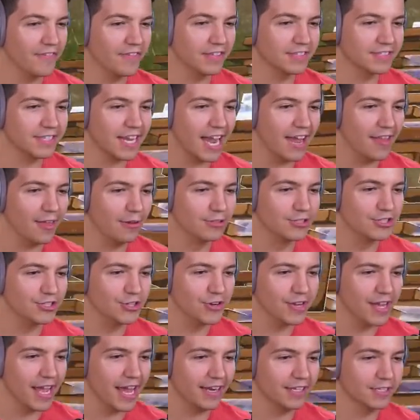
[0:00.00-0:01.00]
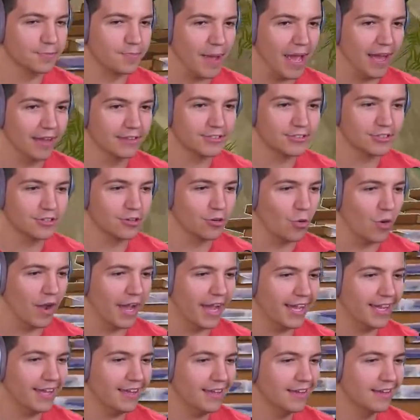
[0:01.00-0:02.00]
this guy that was shooting at us bounced it
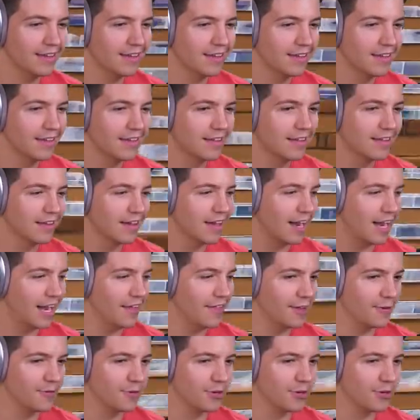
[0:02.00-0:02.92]
away. I think